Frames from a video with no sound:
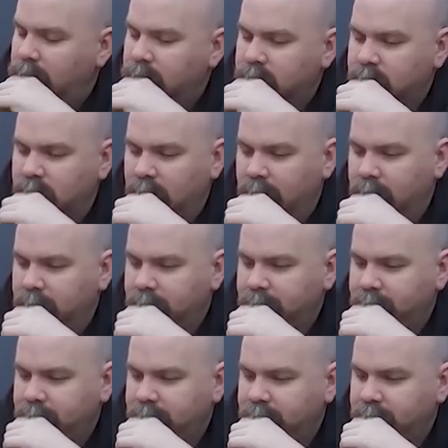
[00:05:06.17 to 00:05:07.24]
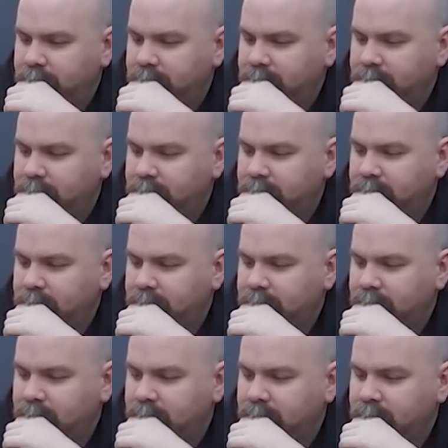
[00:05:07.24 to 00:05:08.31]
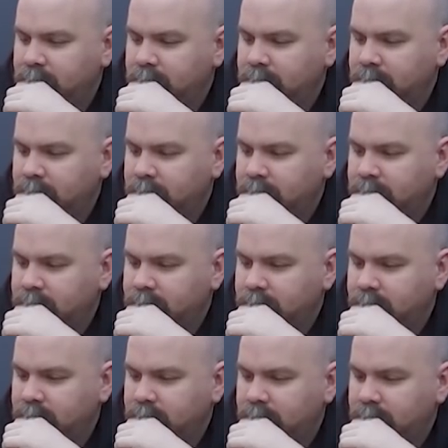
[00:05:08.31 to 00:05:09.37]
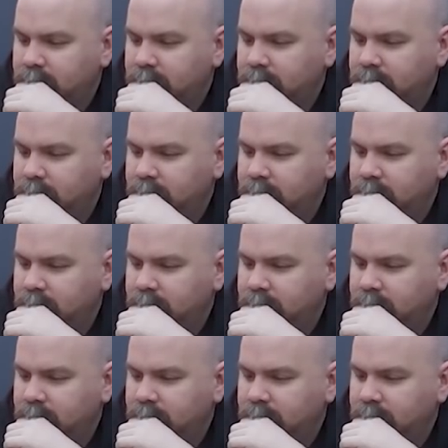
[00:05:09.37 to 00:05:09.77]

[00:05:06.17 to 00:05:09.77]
This person isn't speaking.